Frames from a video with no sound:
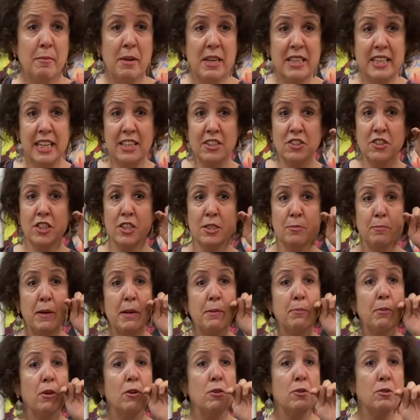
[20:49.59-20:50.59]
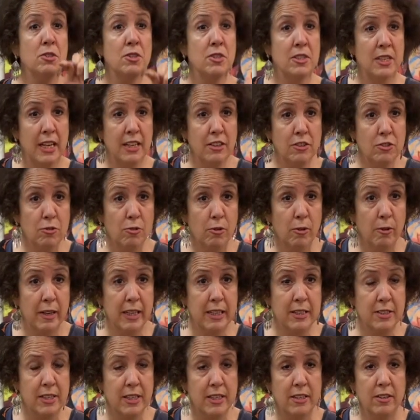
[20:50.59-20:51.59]
And that's yeah. just people who sent
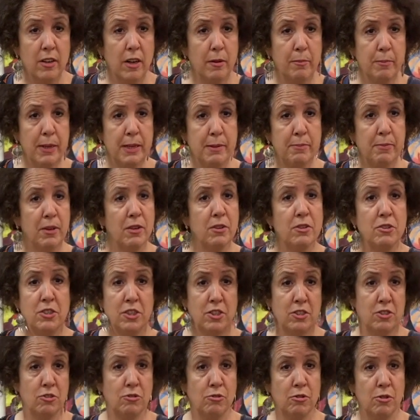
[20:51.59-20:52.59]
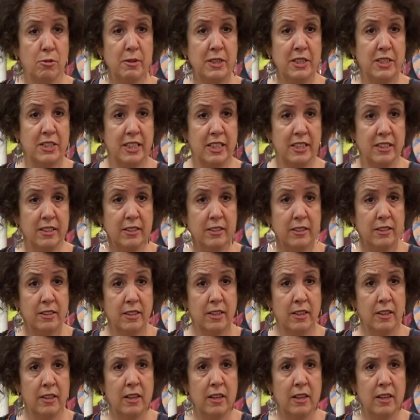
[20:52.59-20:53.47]
drawings in, not people who just drew and didn't.